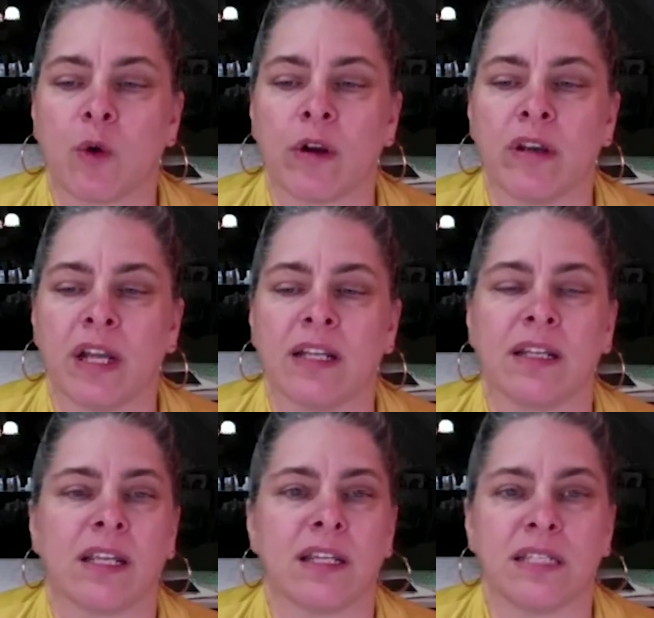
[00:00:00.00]
or nut
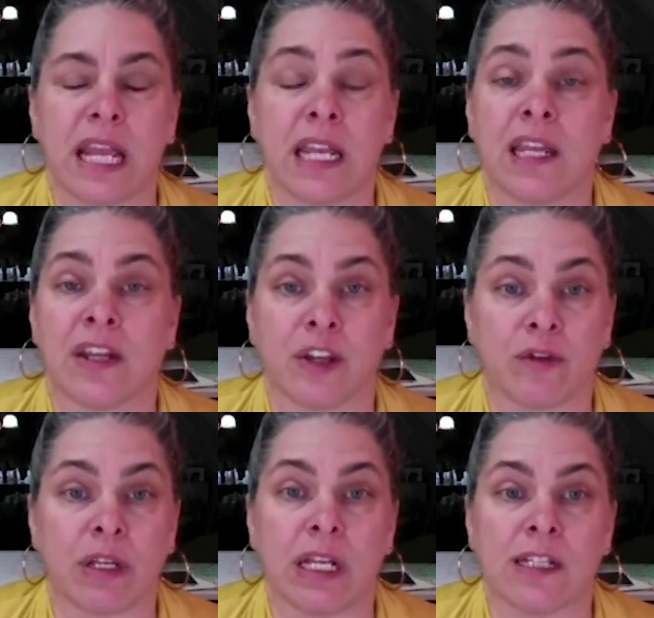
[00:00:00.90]
containing
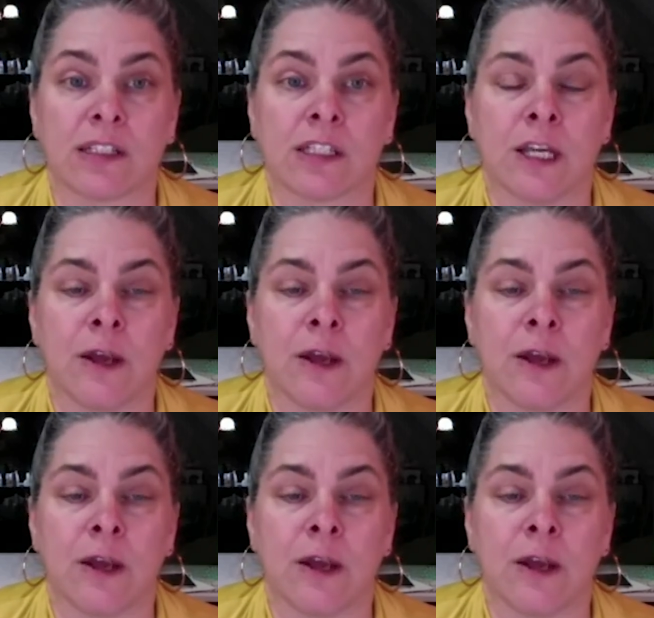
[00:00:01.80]
ingredients.